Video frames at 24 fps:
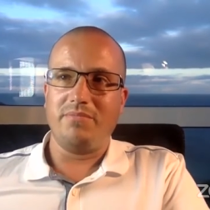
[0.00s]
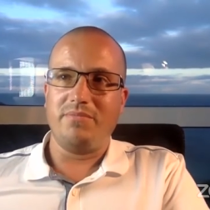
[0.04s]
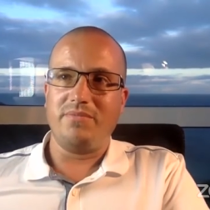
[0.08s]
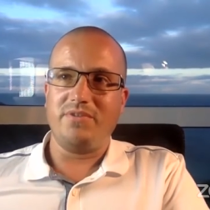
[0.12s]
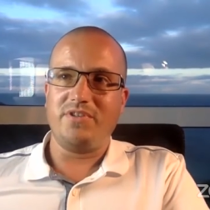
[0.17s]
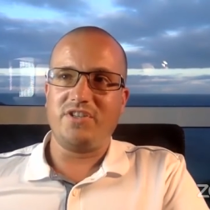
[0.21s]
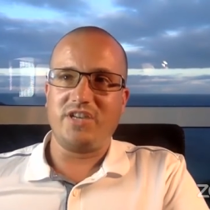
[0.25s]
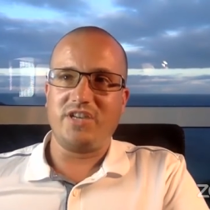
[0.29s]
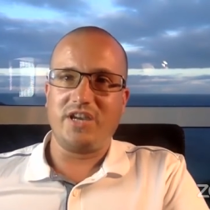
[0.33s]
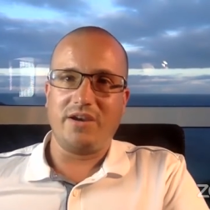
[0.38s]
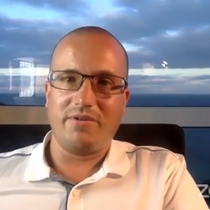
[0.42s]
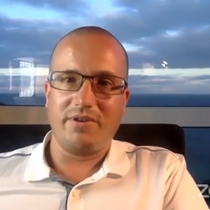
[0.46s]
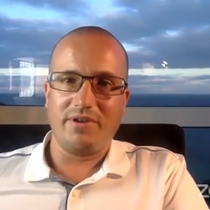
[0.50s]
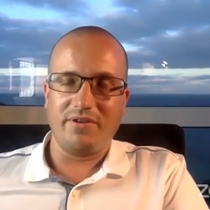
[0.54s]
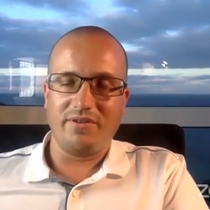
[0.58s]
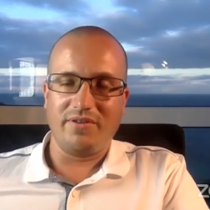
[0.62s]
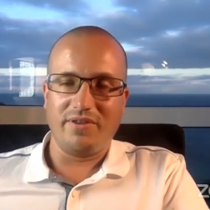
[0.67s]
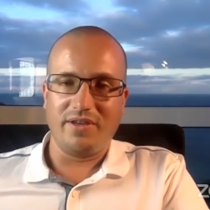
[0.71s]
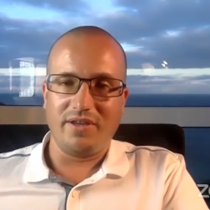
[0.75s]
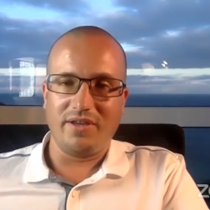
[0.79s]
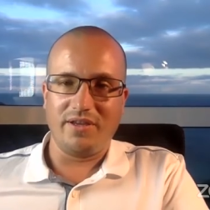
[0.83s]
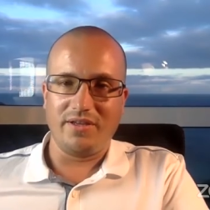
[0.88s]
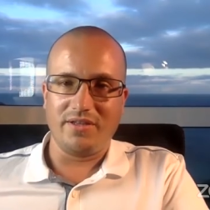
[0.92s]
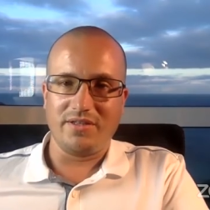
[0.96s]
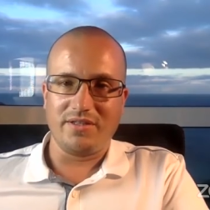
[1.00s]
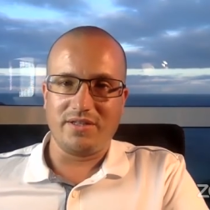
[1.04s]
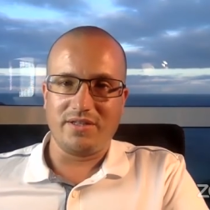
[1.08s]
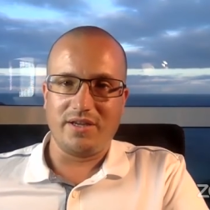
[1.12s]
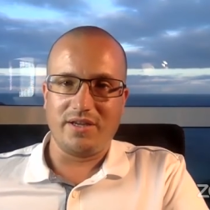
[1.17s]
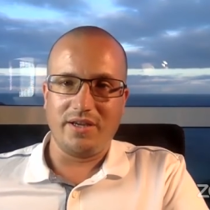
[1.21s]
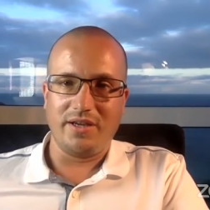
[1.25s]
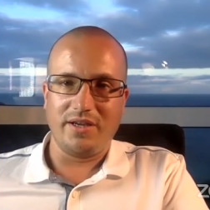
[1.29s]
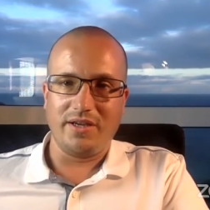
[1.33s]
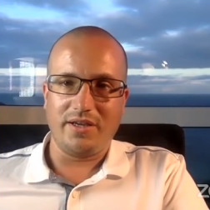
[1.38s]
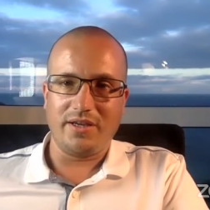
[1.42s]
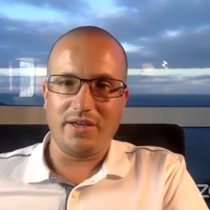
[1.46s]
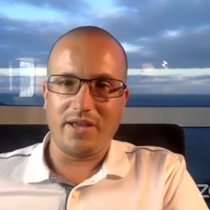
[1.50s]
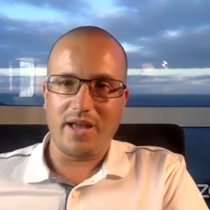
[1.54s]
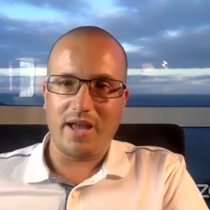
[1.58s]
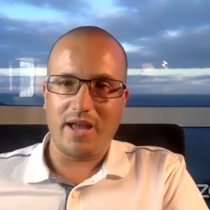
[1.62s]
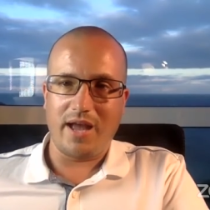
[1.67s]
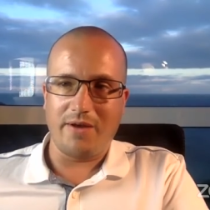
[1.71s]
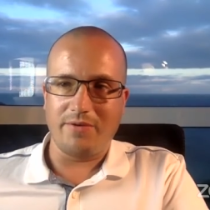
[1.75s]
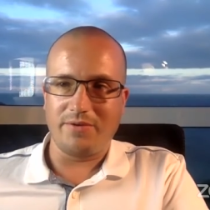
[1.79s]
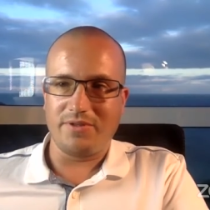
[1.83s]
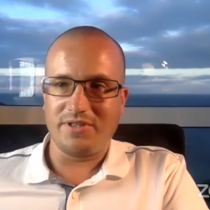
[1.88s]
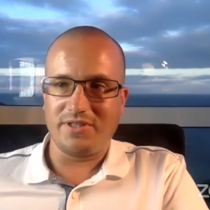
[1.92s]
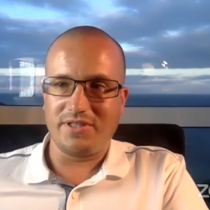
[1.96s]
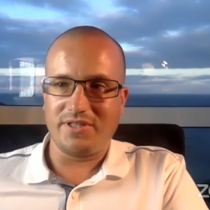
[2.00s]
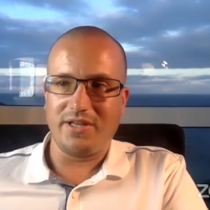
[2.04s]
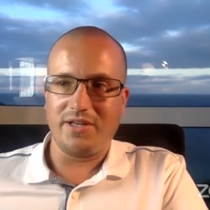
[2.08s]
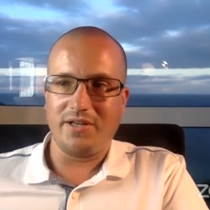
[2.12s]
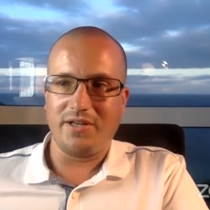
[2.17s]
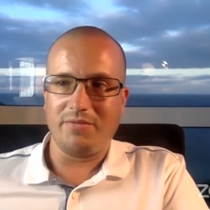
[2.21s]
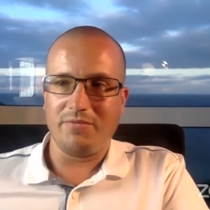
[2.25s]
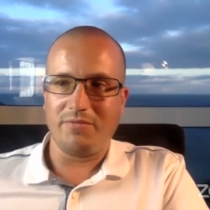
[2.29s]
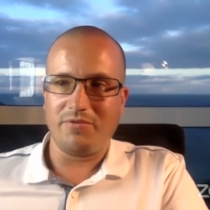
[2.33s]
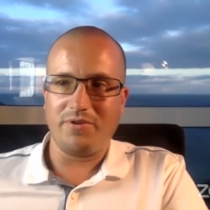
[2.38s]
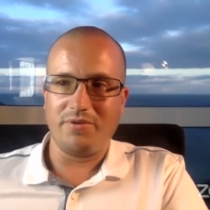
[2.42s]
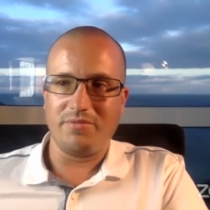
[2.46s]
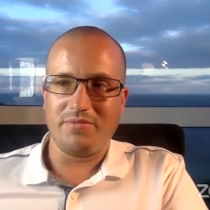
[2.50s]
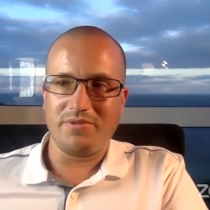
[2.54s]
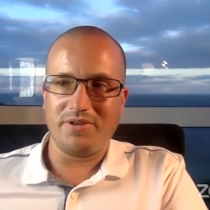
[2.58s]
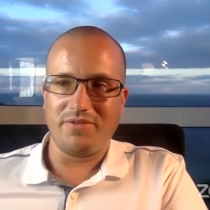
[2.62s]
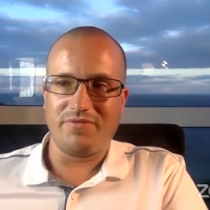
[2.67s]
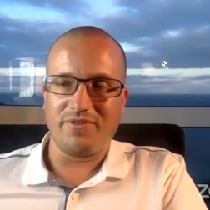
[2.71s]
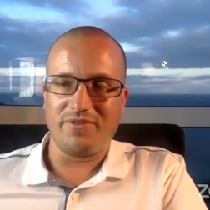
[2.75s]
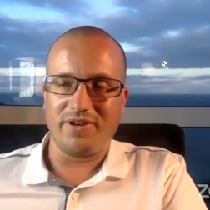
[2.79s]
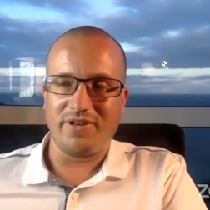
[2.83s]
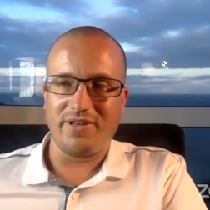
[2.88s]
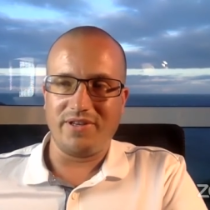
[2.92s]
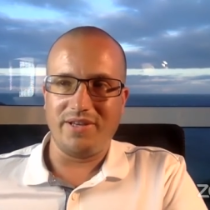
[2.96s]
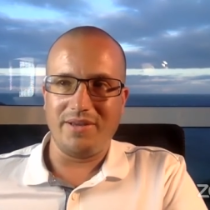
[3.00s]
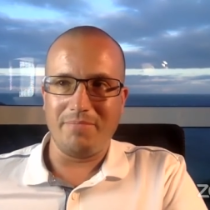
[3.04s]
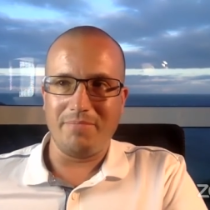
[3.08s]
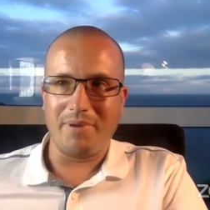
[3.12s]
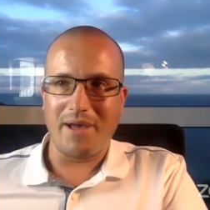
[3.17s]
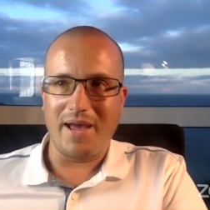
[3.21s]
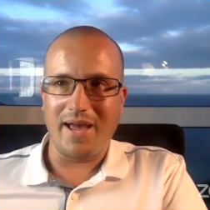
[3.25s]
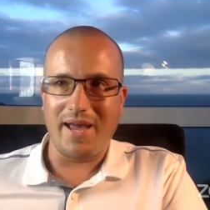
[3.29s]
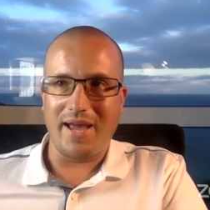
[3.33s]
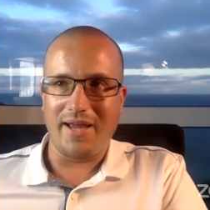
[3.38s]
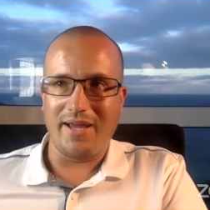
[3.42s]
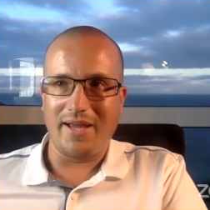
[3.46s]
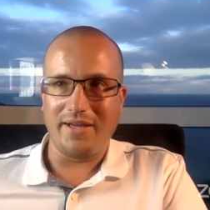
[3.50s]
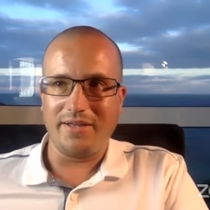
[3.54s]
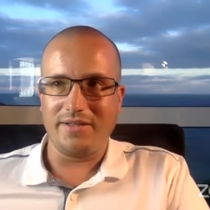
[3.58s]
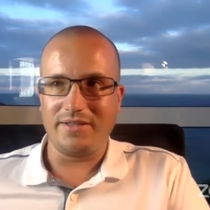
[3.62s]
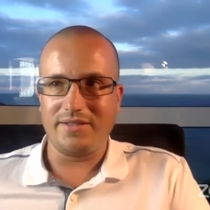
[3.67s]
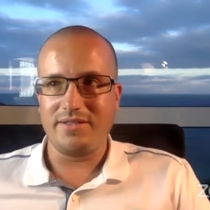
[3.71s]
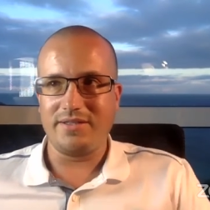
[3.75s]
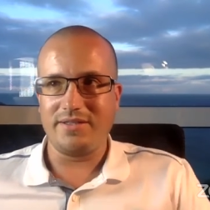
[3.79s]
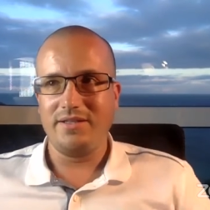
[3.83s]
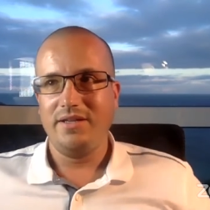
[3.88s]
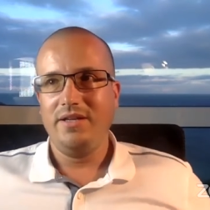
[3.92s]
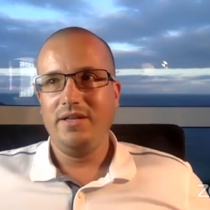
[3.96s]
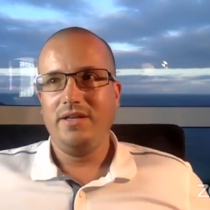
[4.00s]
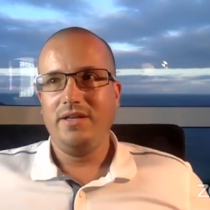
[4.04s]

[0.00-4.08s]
sharing things like how to set up crypto-friendly banks,